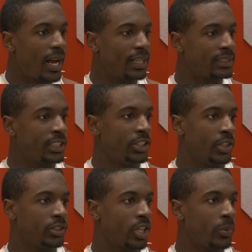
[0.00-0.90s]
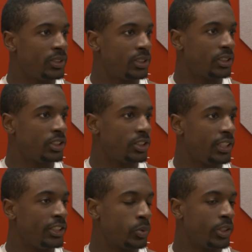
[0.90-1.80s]
I say, you know, it's always just
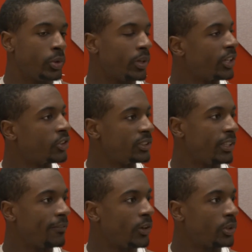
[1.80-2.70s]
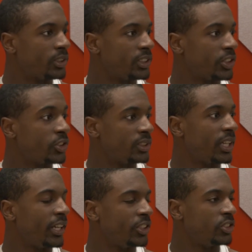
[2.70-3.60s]
each week you want to increase that focus, increase that
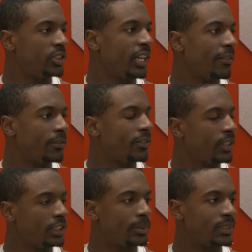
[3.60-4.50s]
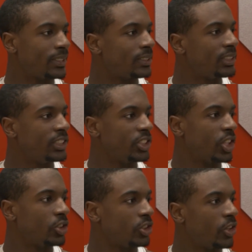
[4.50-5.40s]
energy and having fun, especially as the season
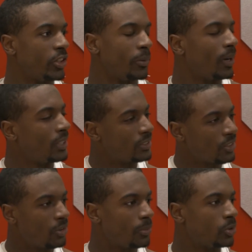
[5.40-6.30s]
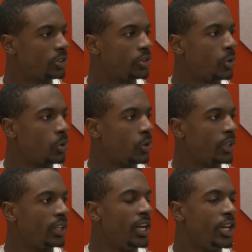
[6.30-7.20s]
goes on. Your body's a little more sore,
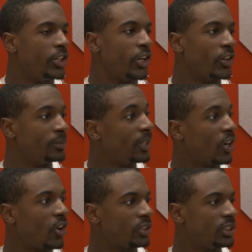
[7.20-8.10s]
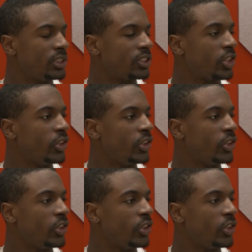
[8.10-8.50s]
and, you know, it's been a long season, so